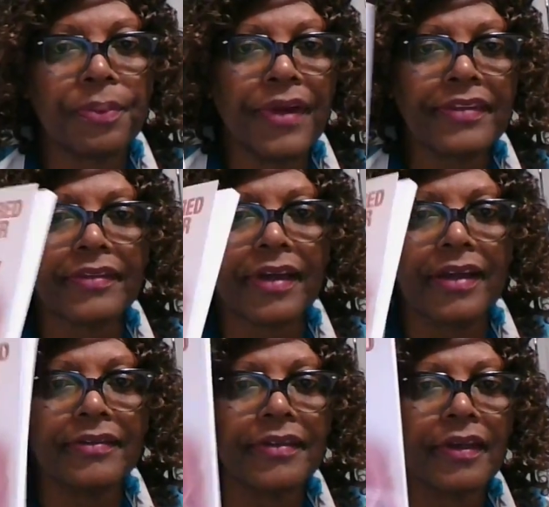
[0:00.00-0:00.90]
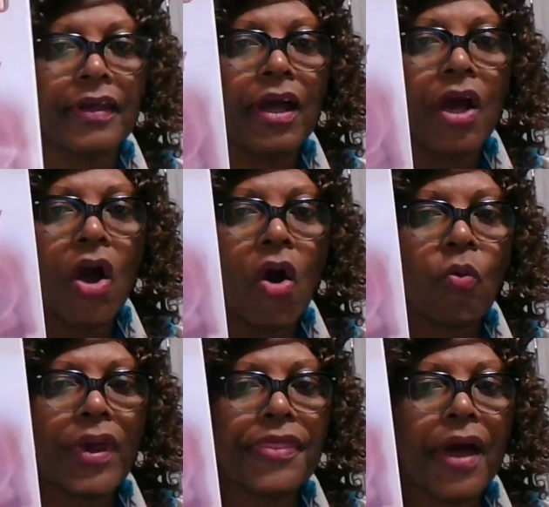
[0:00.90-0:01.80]
Breast Cancer
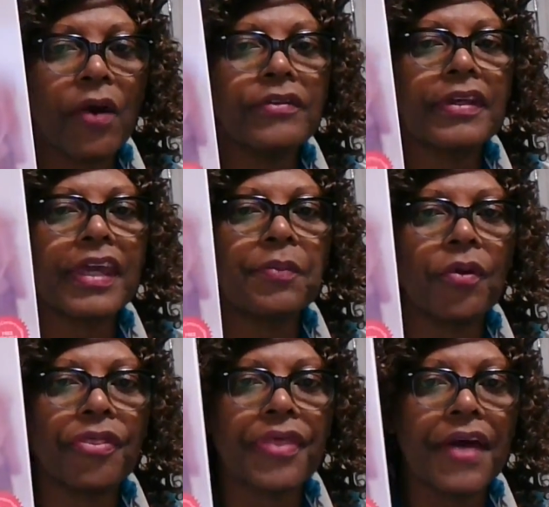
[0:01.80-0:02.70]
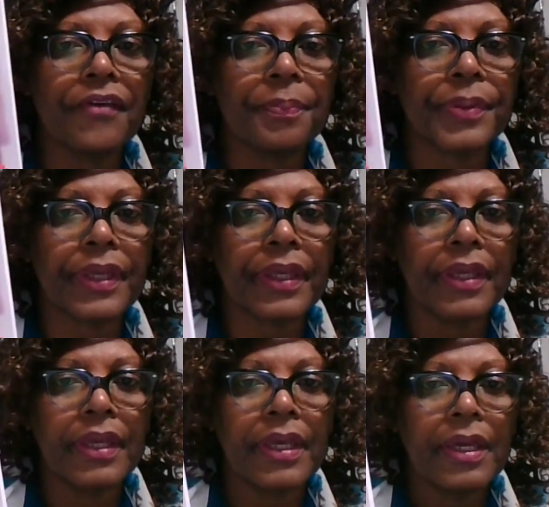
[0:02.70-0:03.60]
Without Chemotherapy,
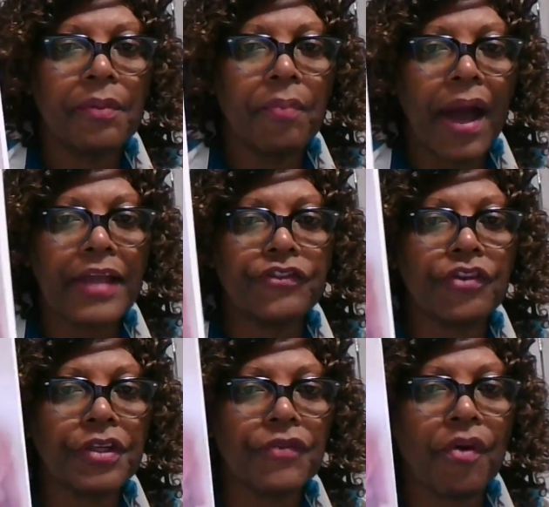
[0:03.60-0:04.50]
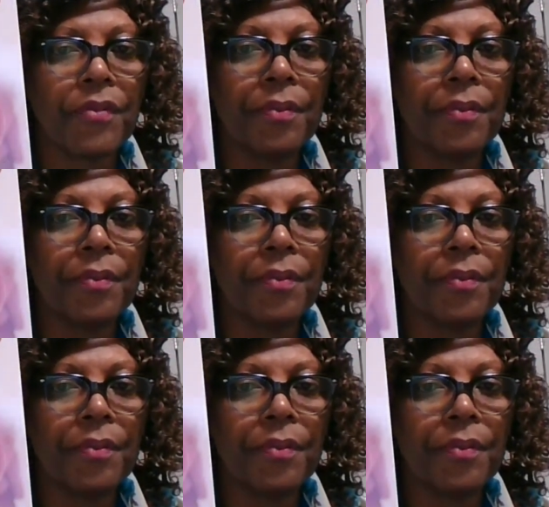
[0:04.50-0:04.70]
My Journey from a